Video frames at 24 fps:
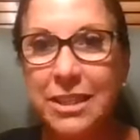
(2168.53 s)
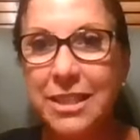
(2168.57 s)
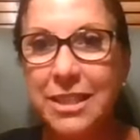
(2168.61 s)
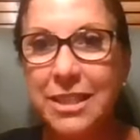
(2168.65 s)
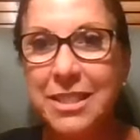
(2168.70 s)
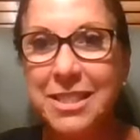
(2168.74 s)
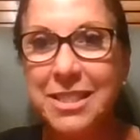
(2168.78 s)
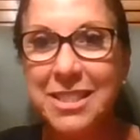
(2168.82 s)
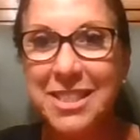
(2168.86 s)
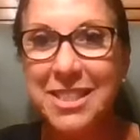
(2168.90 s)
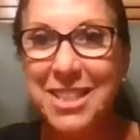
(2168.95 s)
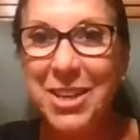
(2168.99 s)

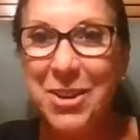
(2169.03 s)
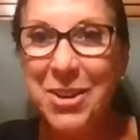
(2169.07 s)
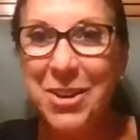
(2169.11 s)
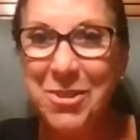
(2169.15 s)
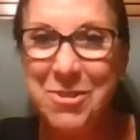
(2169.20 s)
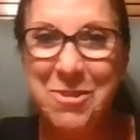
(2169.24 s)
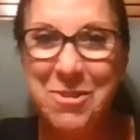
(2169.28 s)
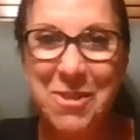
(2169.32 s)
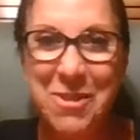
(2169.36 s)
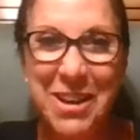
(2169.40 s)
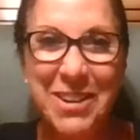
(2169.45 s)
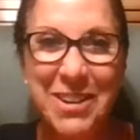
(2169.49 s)
listen to
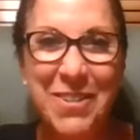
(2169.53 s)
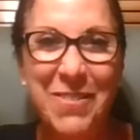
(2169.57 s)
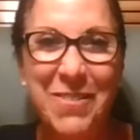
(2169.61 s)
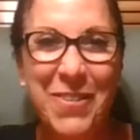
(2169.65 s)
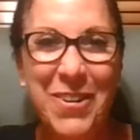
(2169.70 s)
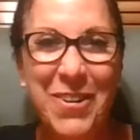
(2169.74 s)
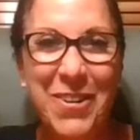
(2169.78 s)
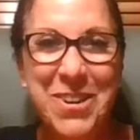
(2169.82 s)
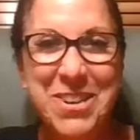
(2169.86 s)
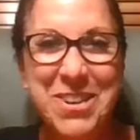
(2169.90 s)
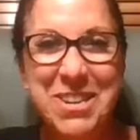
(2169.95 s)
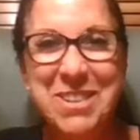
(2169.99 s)
one of
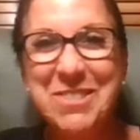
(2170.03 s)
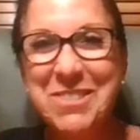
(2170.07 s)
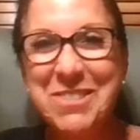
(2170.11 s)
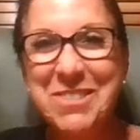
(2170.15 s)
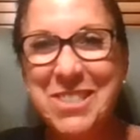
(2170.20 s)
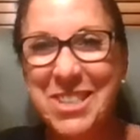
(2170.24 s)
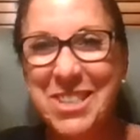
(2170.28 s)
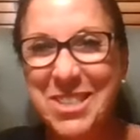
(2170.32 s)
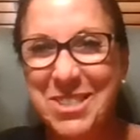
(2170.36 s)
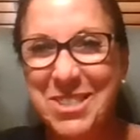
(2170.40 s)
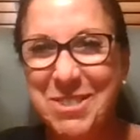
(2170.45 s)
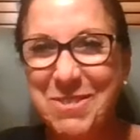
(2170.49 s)
her
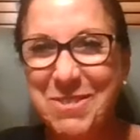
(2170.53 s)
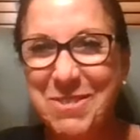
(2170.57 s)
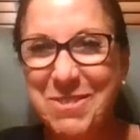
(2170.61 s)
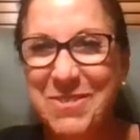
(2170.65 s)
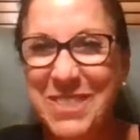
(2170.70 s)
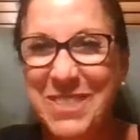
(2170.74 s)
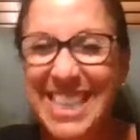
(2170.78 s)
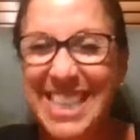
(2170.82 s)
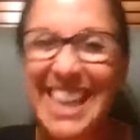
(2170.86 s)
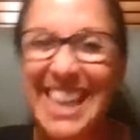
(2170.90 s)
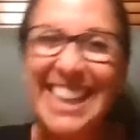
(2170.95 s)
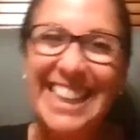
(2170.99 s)
YouTubes,